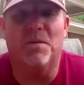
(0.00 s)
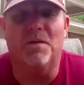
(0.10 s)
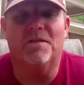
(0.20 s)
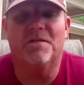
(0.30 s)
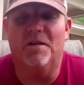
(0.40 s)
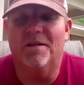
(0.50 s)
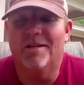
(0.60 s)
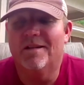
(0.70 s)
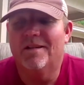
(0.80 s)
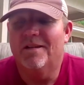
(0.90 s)
sport. So
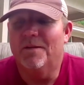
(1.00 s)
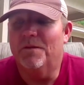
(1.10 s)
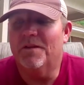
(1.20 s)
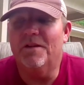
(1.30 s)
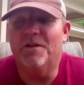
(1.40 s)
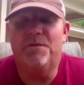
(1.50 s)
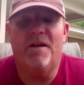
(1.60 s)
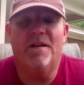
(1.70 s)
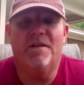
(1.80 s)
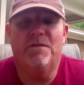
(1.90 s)
yeah, you
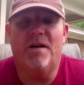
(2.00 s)
find you